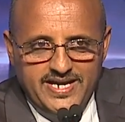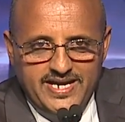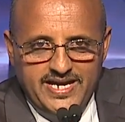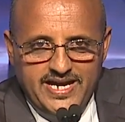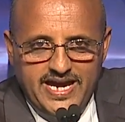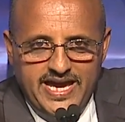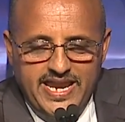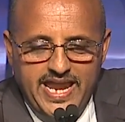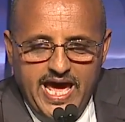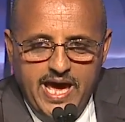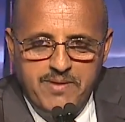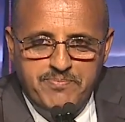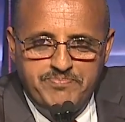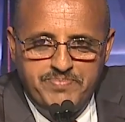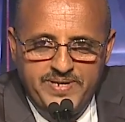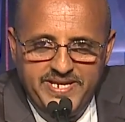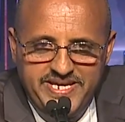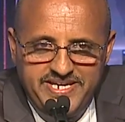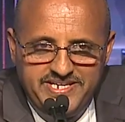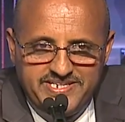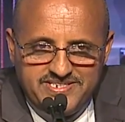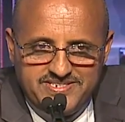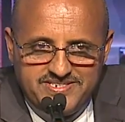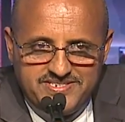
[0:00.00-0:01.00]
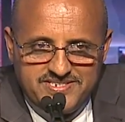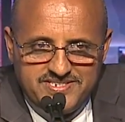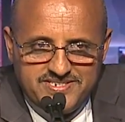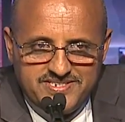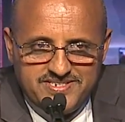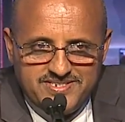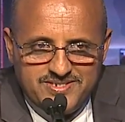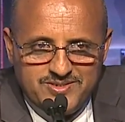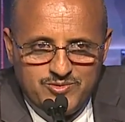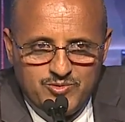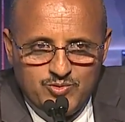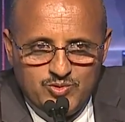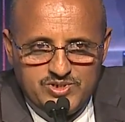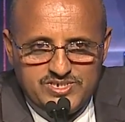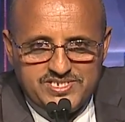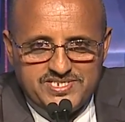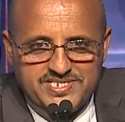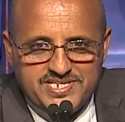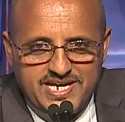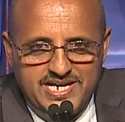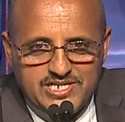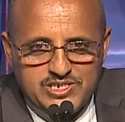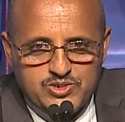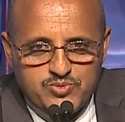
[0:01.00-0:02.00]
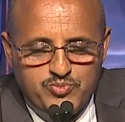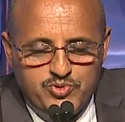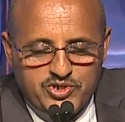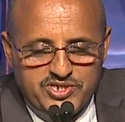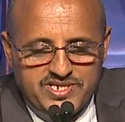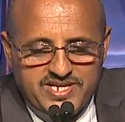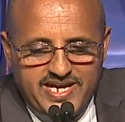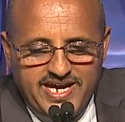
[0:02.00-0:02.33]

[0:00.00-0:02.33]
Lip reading: and I plead with Transport